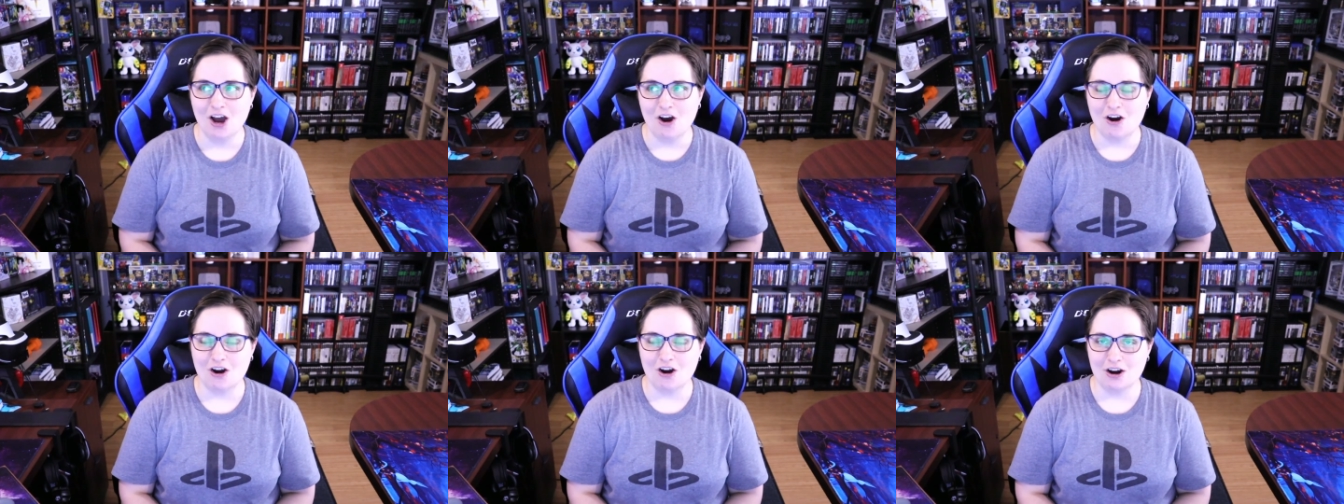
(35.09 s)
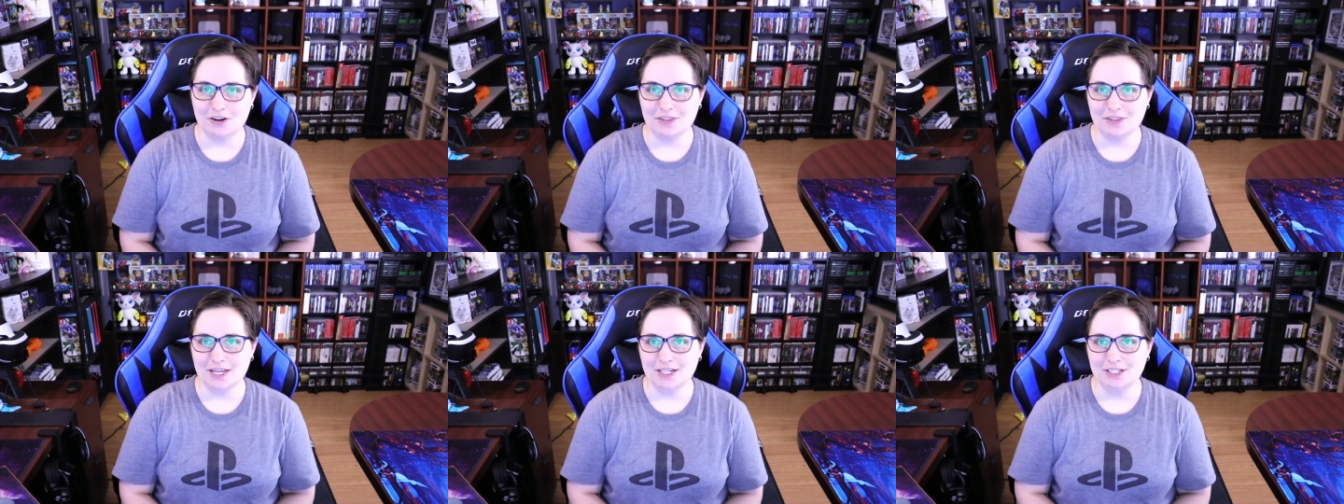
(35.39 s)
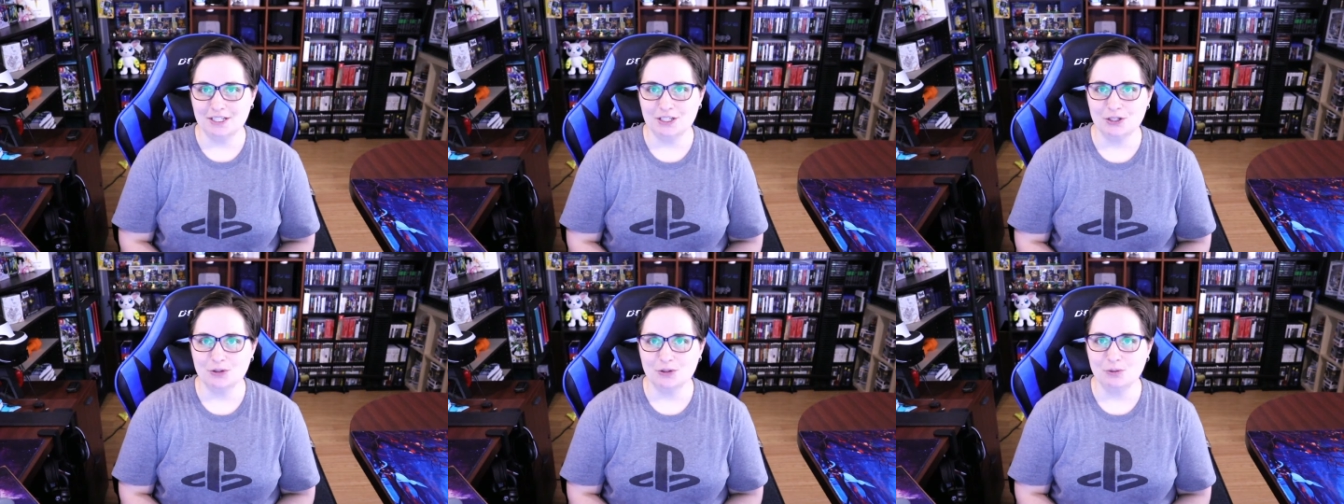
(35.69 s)
Are they
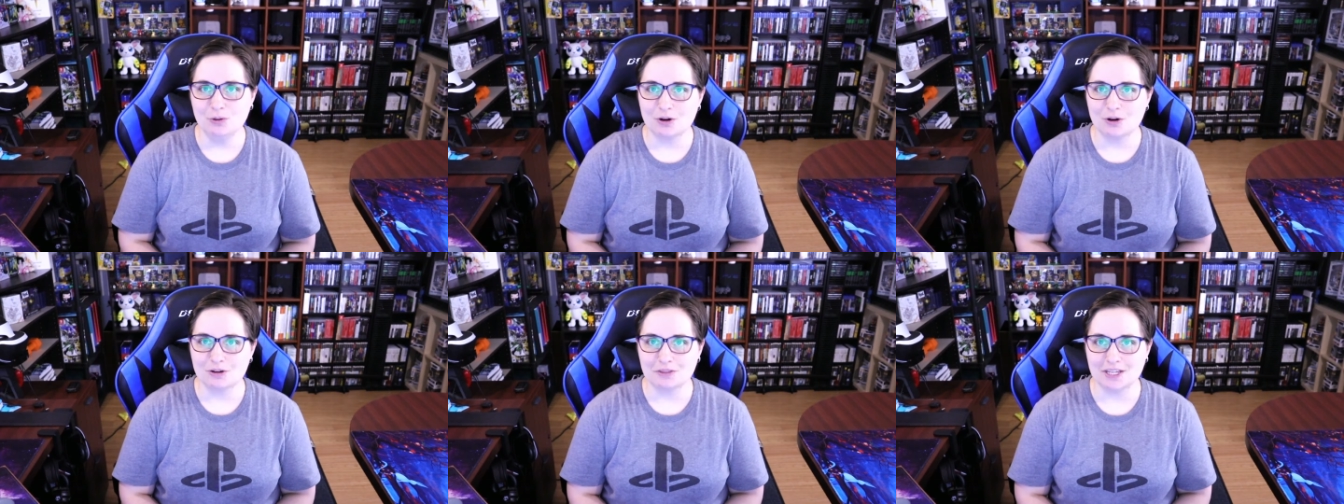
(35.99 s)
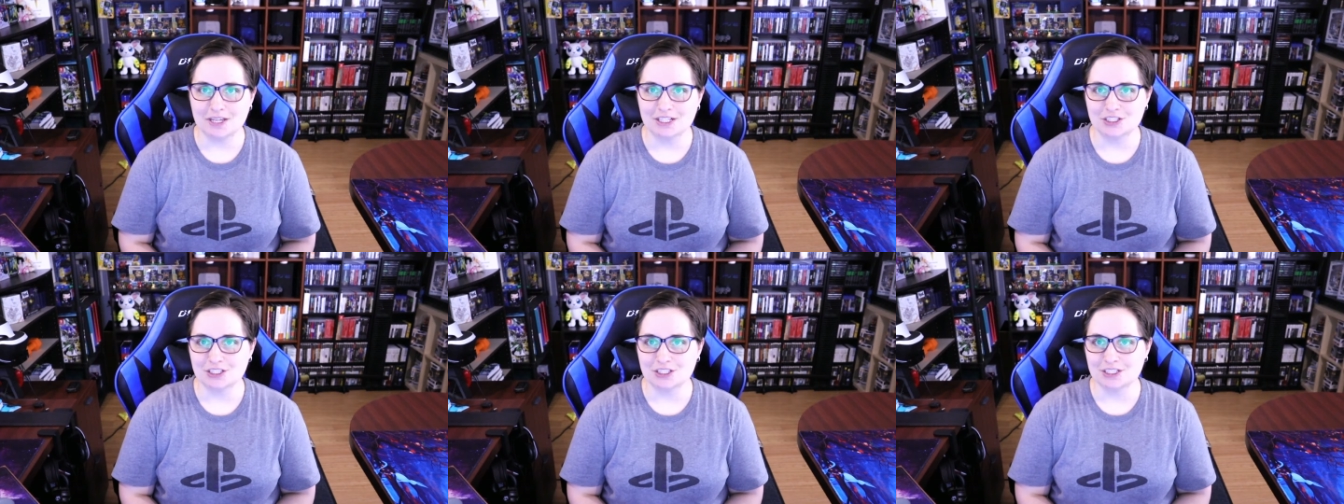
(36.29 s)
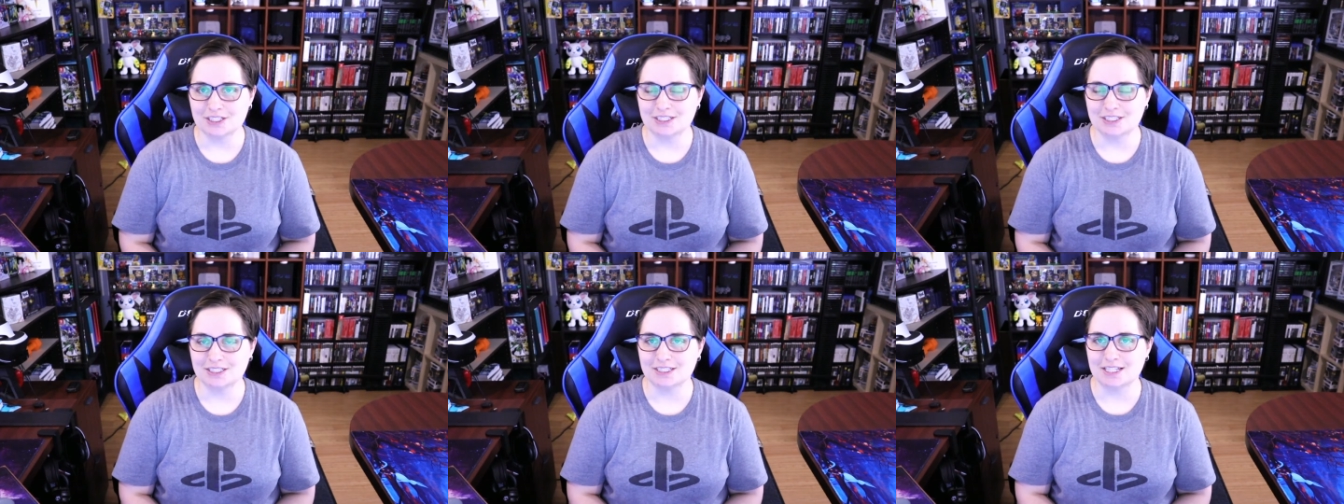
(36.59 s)
new or are they
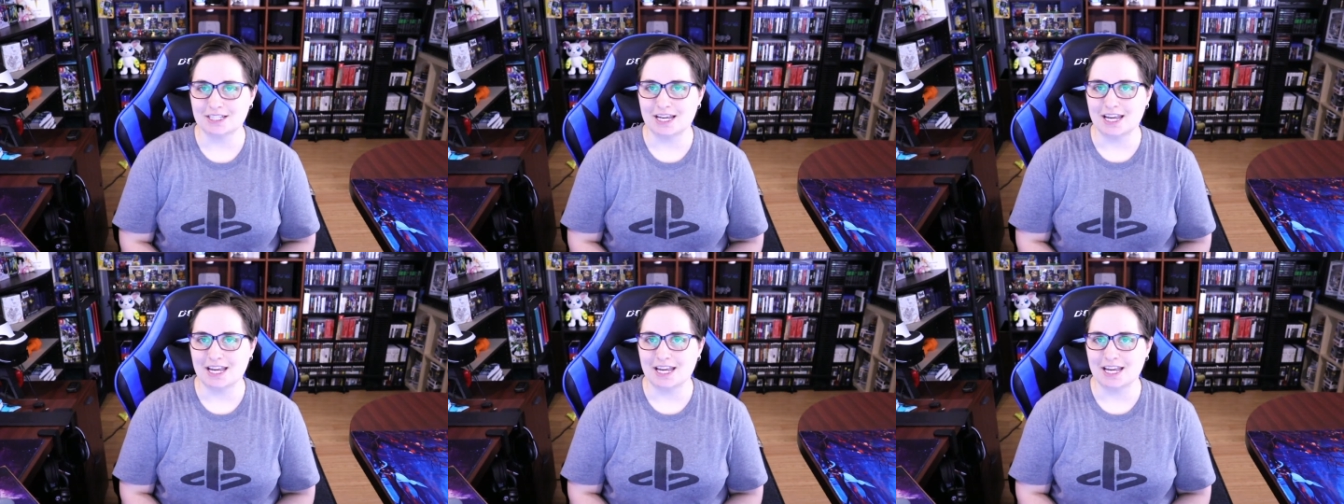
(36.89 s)
just